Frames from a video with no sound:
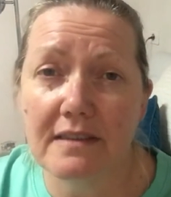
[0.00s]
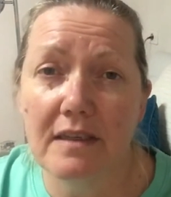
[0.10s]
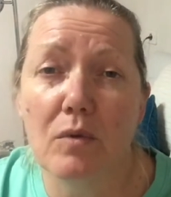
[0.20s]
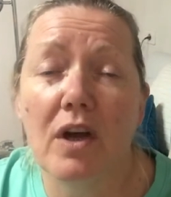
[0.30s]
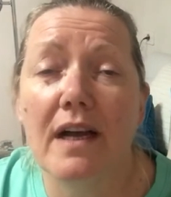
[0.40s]
They're
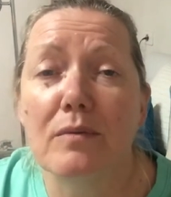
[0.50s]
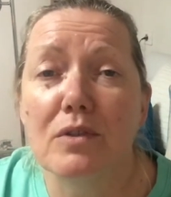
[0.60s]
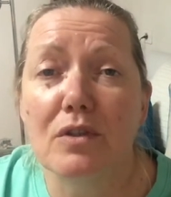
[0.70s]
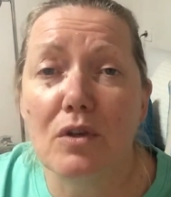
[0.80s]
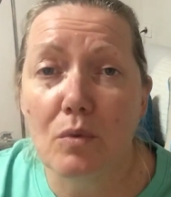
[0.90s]
what I
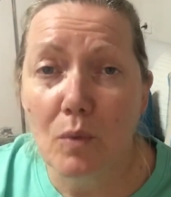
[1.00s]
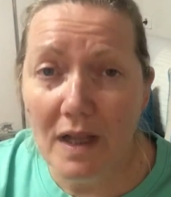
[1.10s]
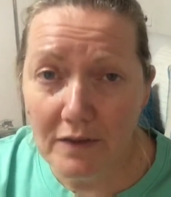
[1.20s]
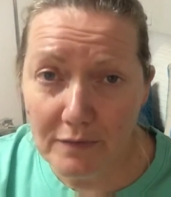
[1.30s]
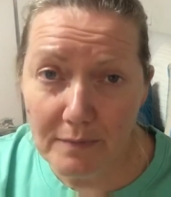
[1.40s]
would call
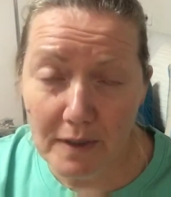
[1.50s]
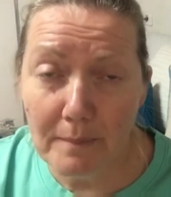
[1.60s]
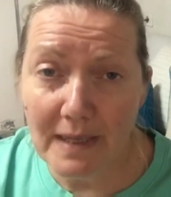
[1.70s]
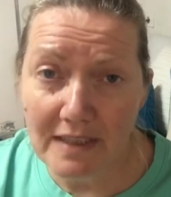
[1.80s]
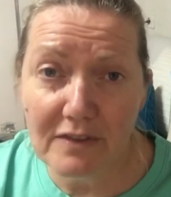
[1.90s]
wealth
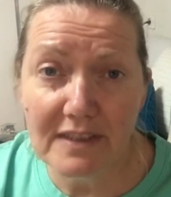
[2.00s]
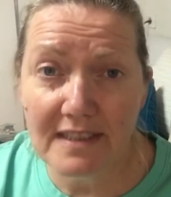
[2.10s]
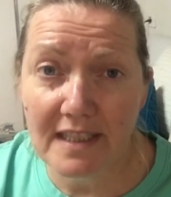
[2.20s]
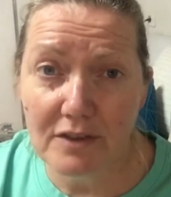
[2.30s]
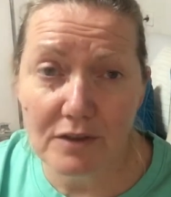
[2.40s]

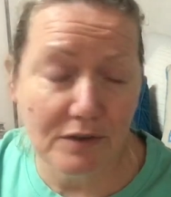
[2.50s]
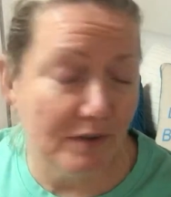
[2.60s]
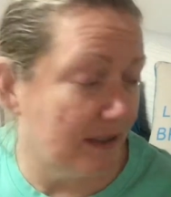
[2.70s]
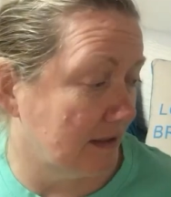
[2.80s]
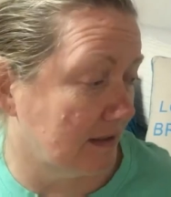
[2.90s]
manifestation
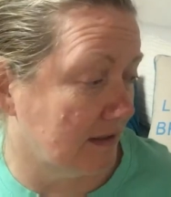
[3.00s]
crystals.